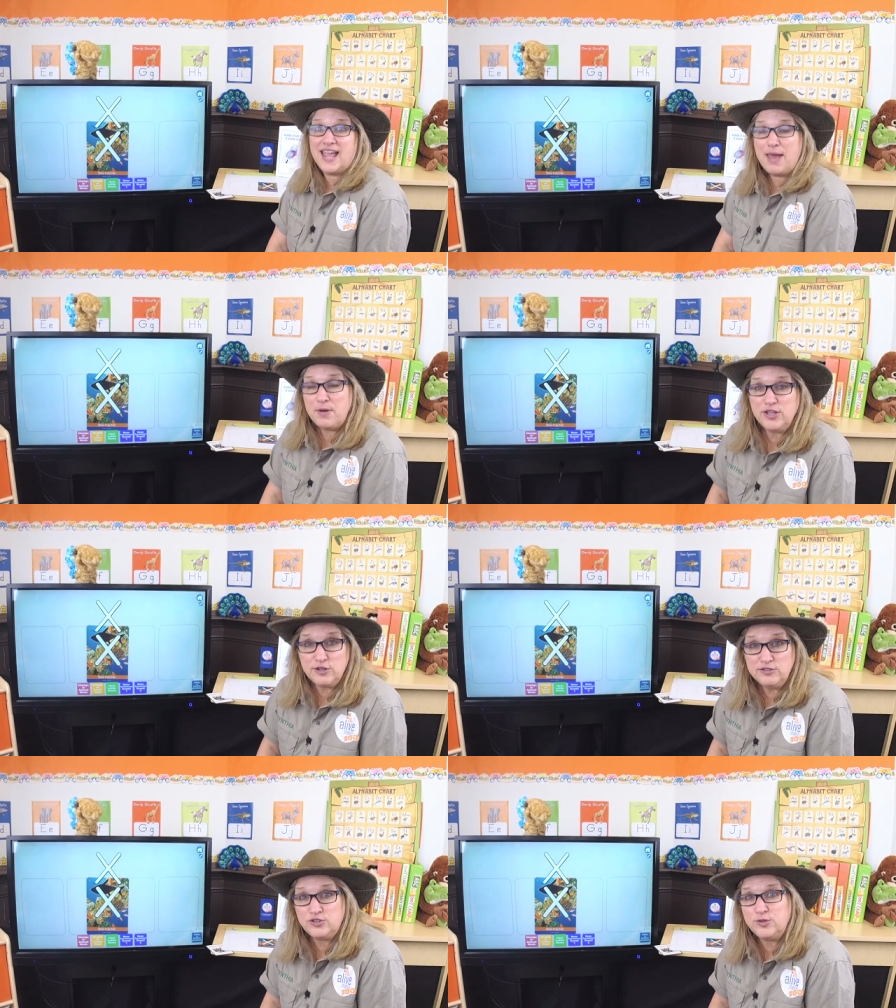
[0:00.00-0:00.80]
How about
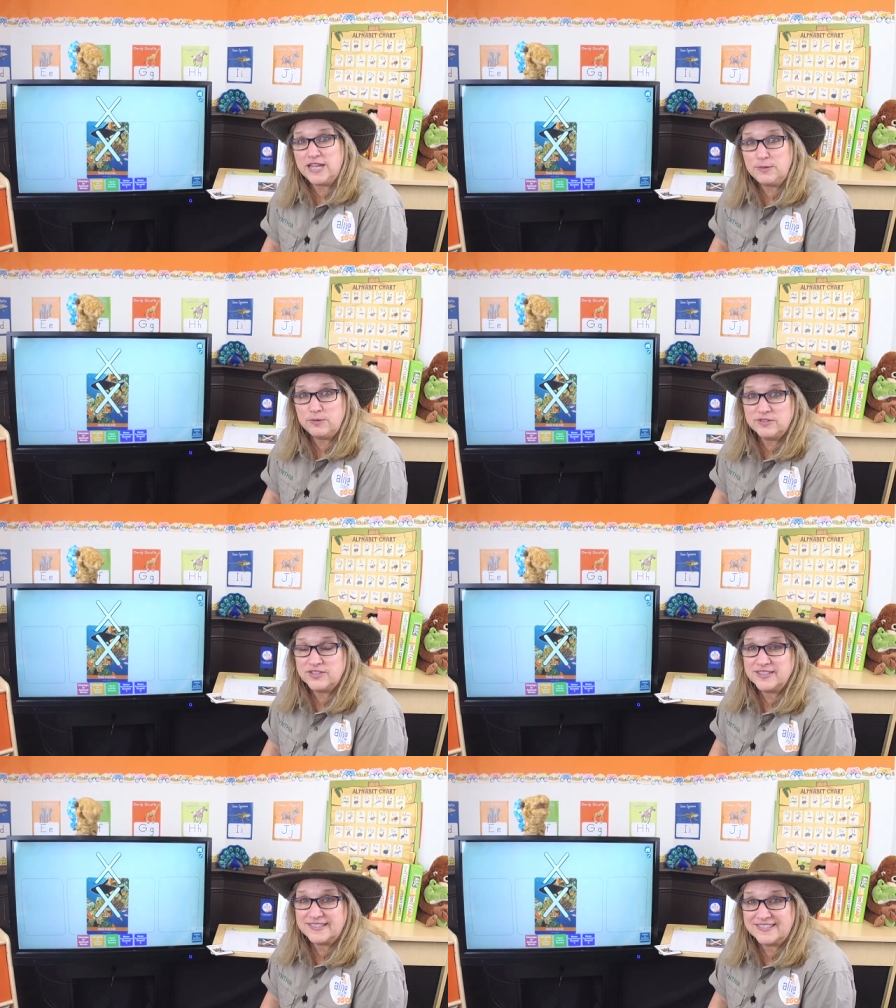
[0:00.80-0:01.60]
you,
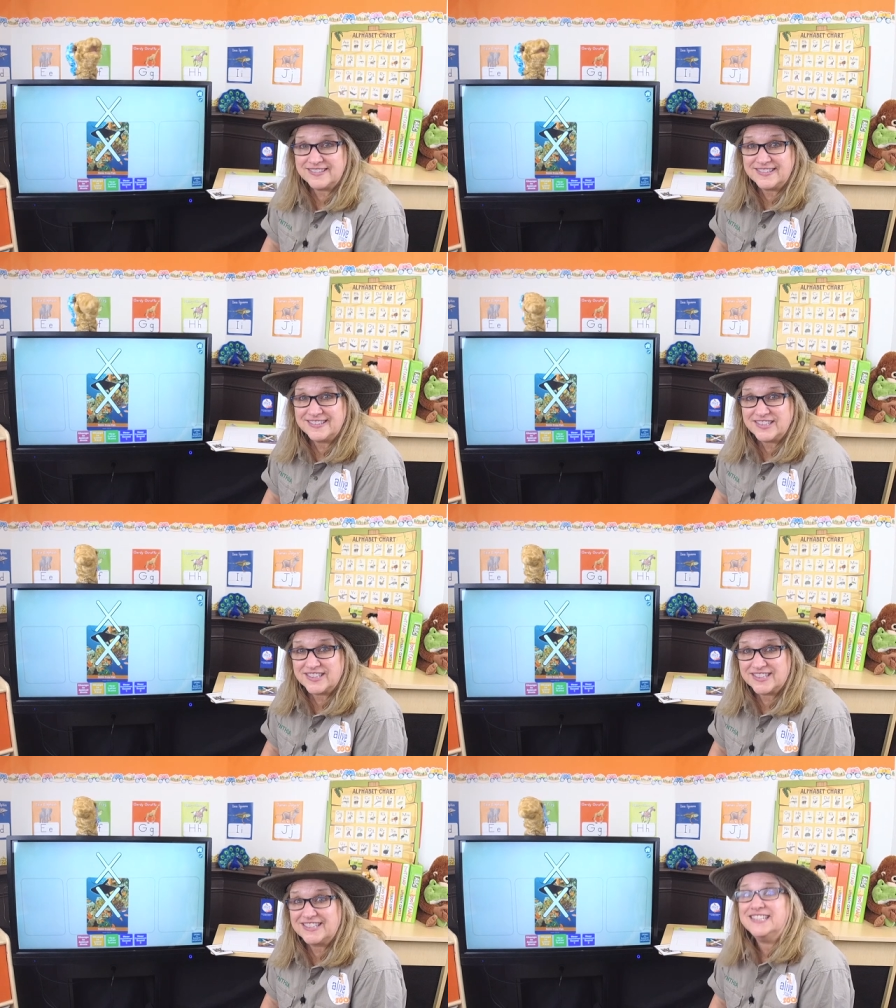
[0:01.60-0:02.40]
zookeepers?
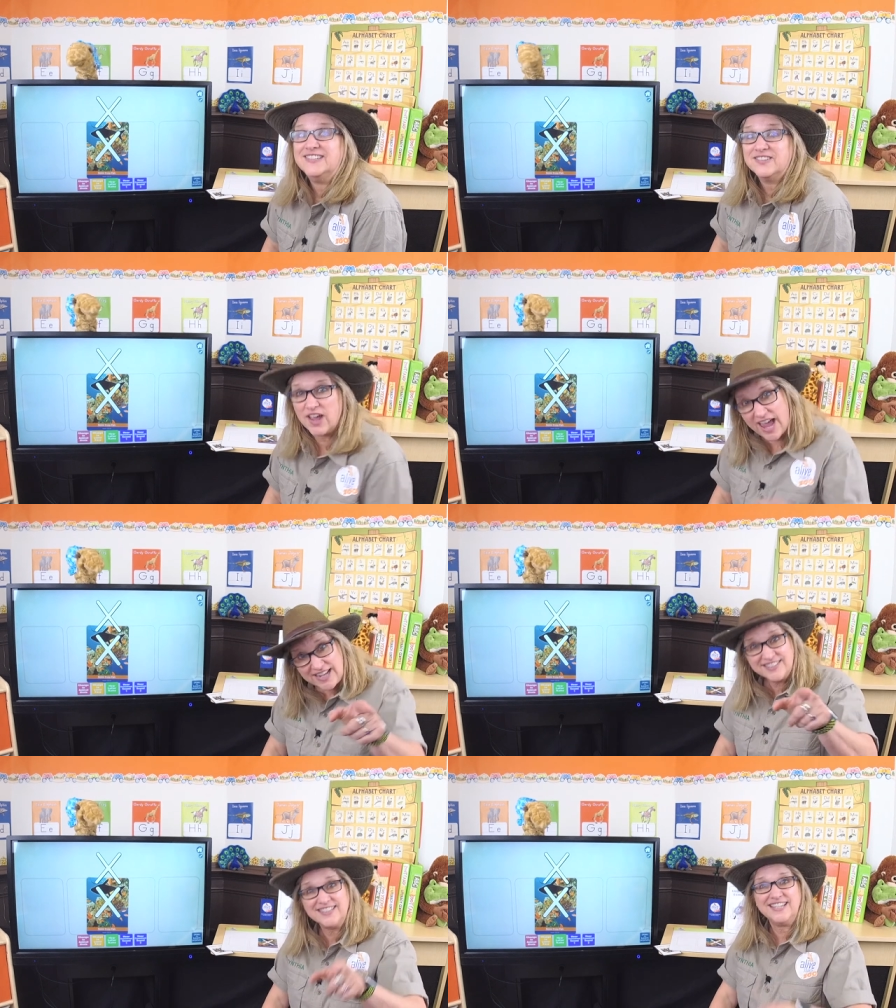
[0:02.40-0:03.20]

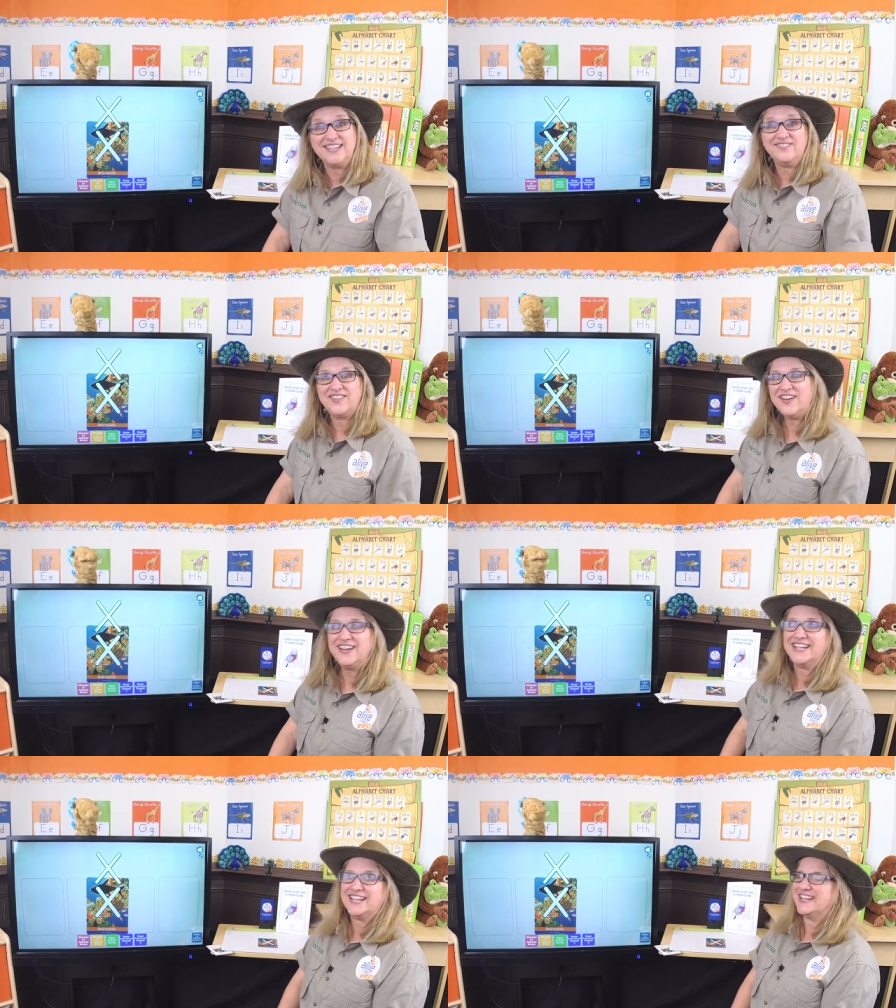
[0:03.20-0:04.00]
Excellent.
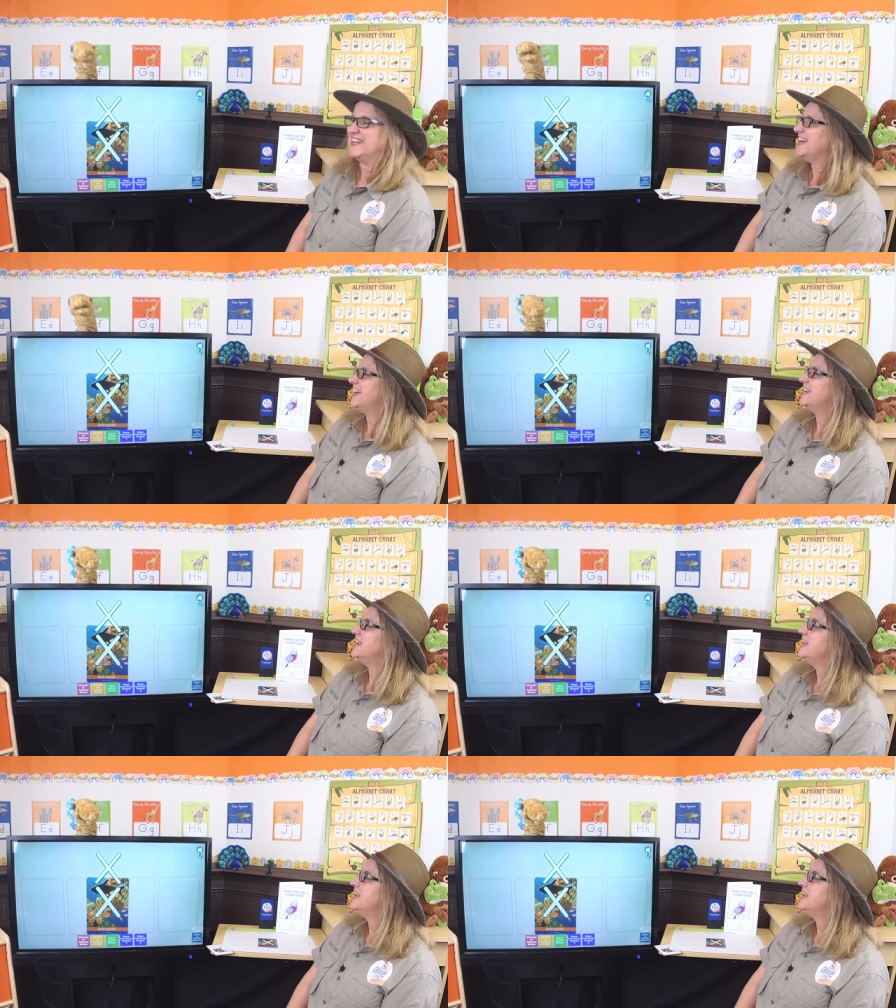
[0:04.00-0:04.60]
Very mm -hmm. good.